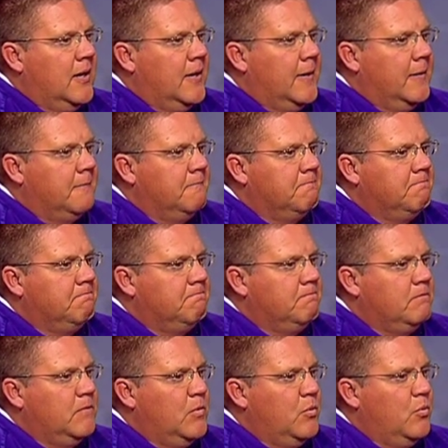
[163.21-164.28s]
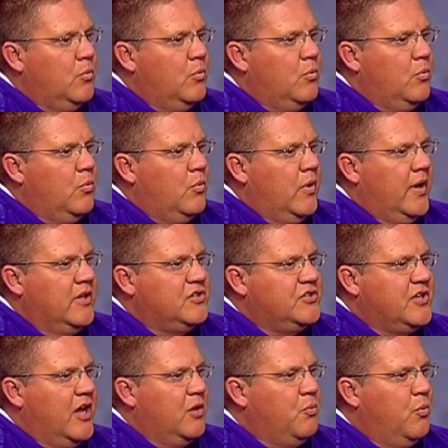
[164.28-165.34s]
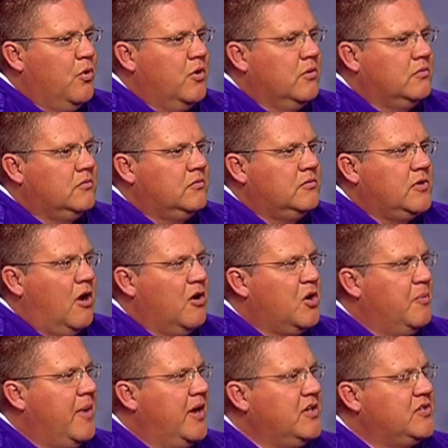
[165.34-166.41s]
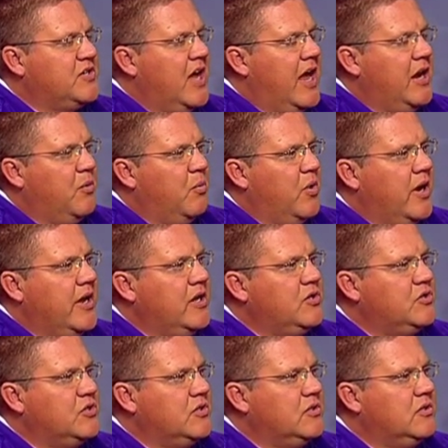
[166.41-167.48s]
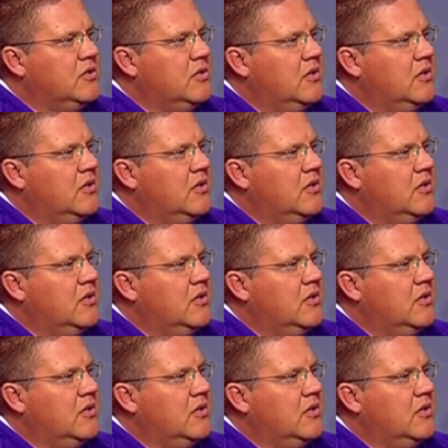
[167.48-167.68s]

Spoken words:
And instead, we're talking about designing rings and